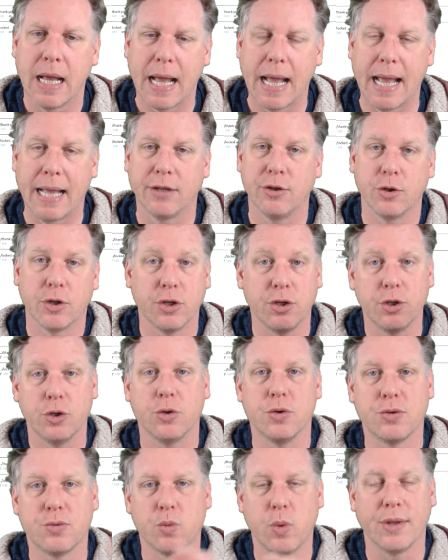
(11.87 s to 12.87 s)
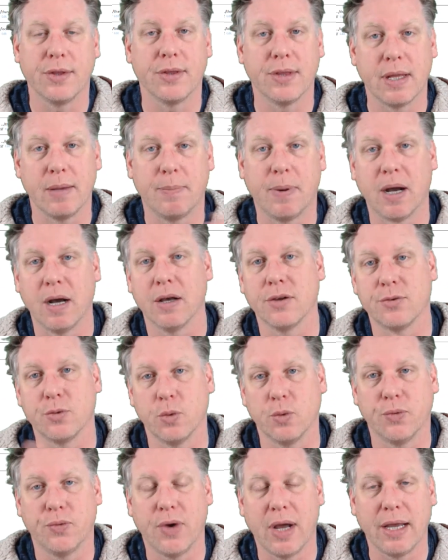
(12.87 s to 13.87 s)
And you can use whether they pass
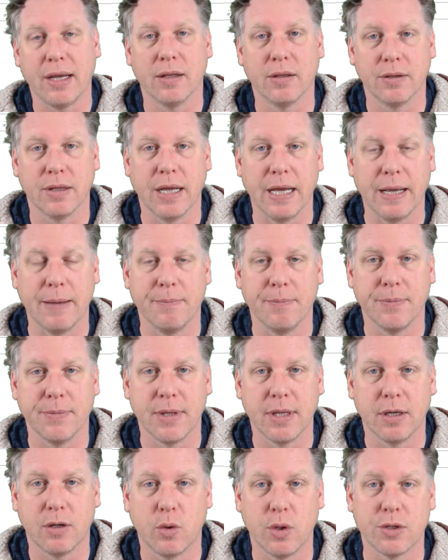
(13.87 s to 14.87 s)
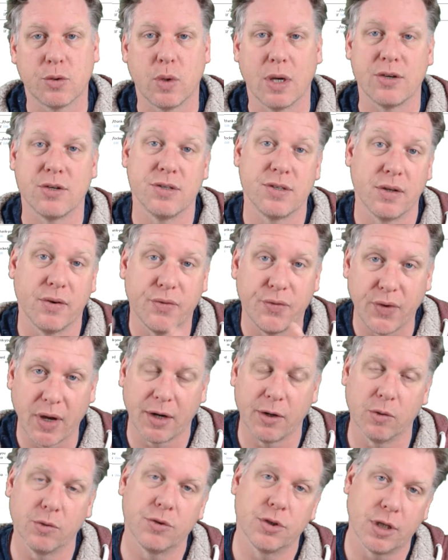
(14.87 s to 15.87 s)
or fail the quiz questions in a
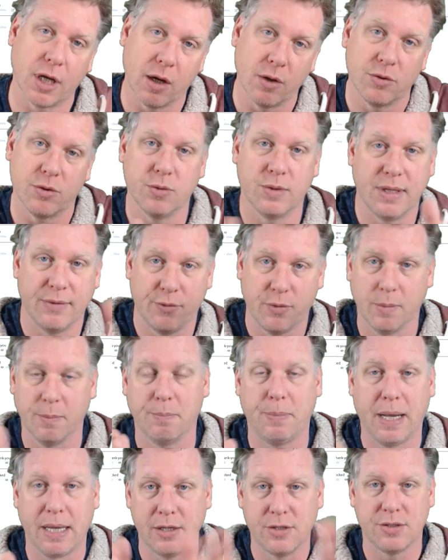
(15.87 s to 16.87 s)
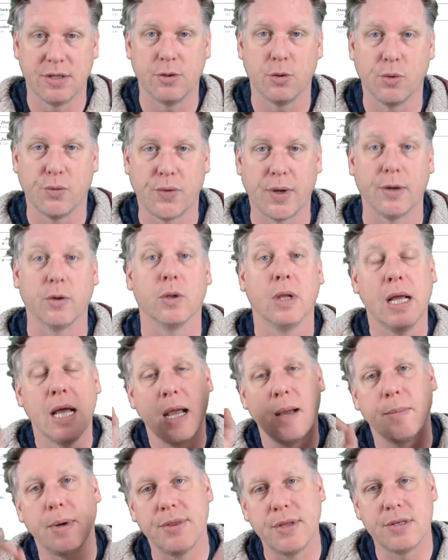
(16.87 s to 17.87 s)
funnel to go to different pages in your funnel.
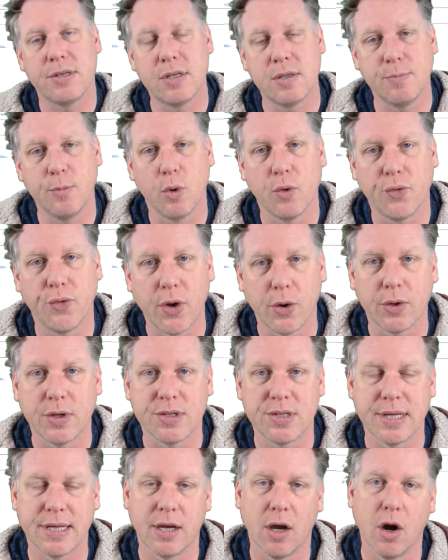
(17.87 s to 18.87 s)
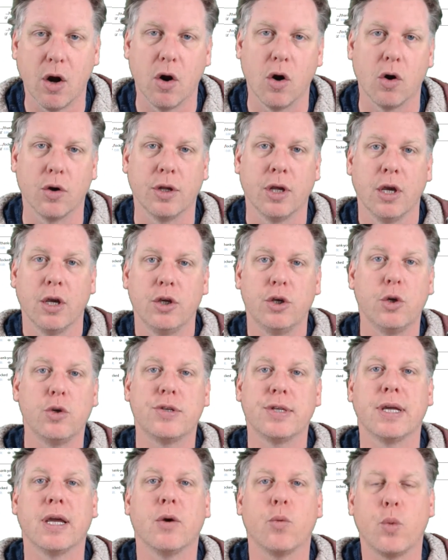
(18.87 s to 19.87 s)
But this is more focusing on
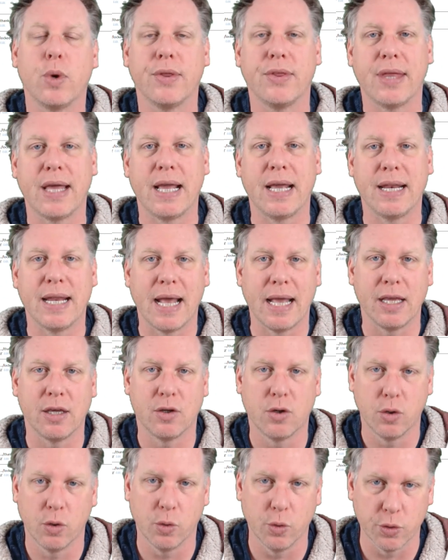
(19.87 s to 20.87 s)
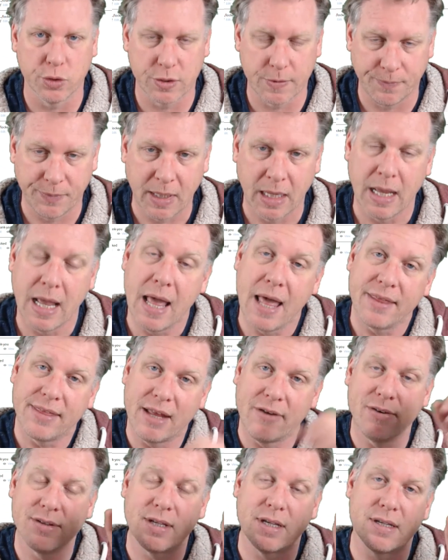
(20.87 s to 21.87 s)
using it within a course.
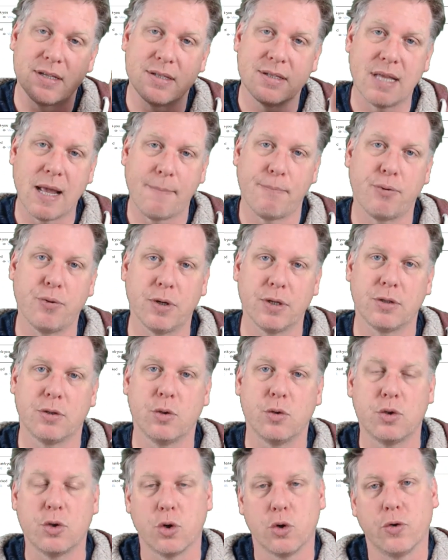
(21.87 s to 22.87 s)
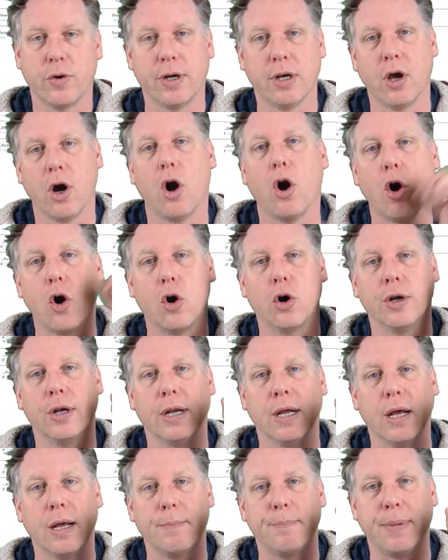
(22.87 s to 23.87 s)
There is a separate tutorial on
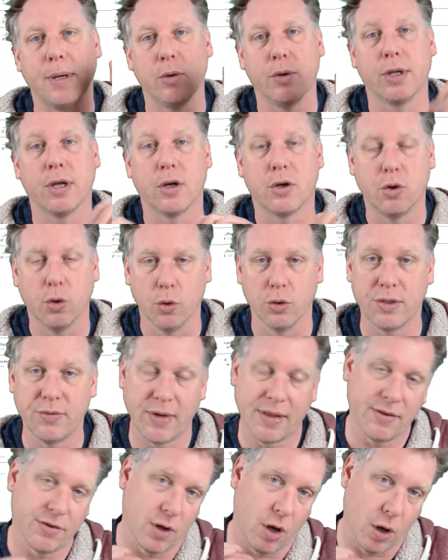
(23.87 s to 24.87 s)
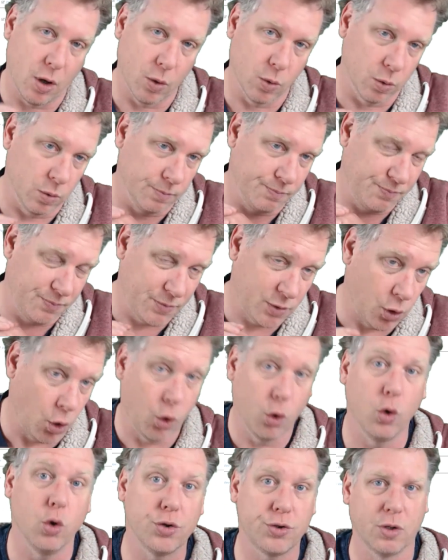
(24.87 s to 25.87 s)
building a course. In fact, there's a whole
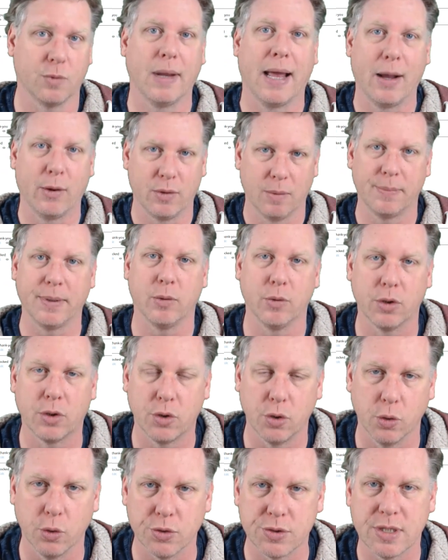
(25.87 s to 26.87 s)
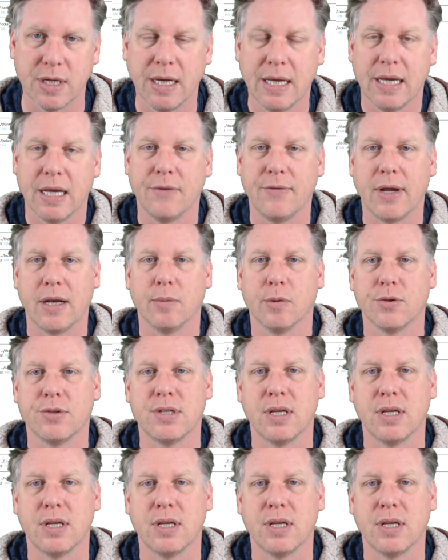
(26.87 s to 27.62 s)
course on how to build a course available on